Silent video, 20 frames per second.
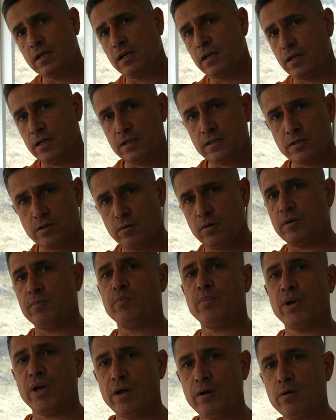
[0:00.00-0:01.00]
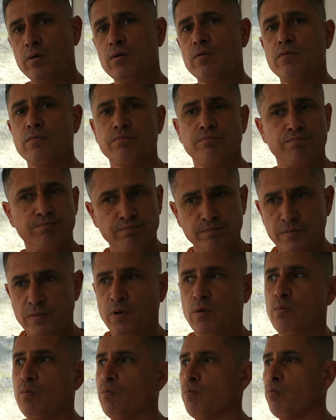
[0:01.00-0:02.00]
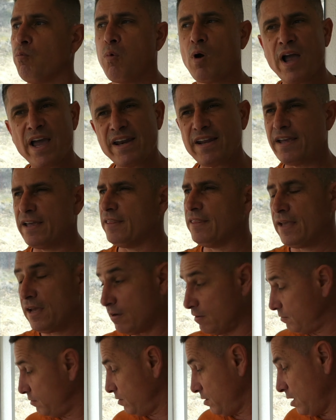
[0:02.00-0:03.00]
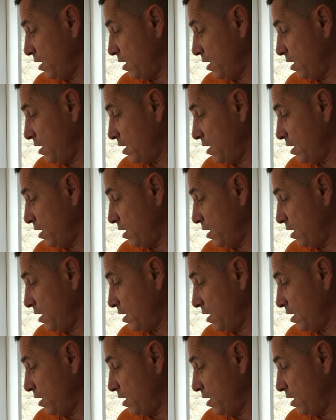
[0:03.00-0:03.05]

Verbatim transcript: It is doing better right in that,